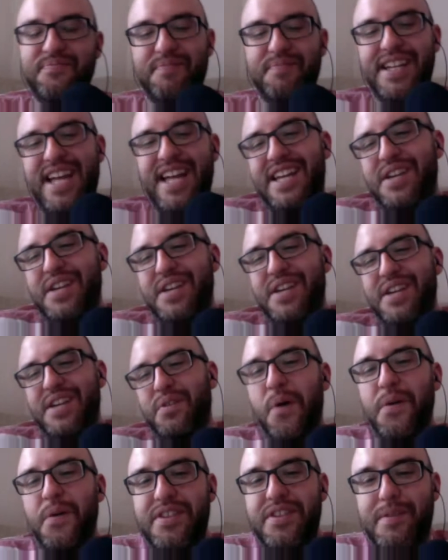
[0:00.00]
But yeah, you
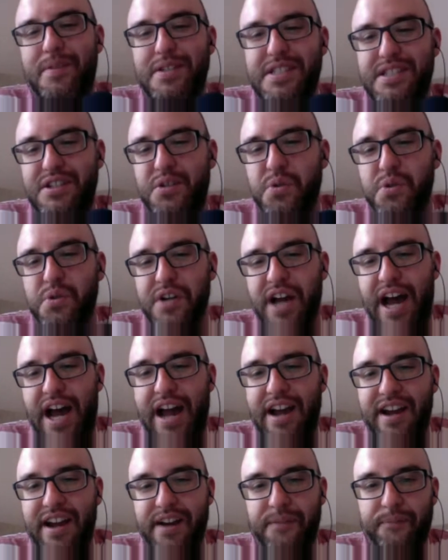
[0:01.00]
roll with him because he's a cool
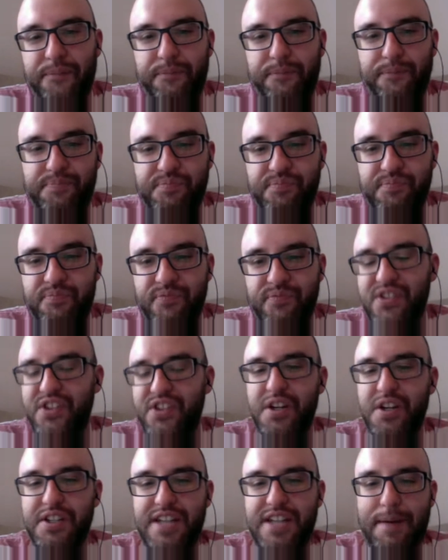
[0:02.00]
guy.
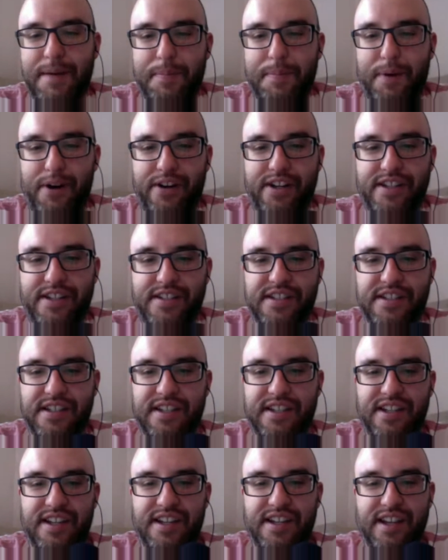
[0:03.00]
It's a good time at parties.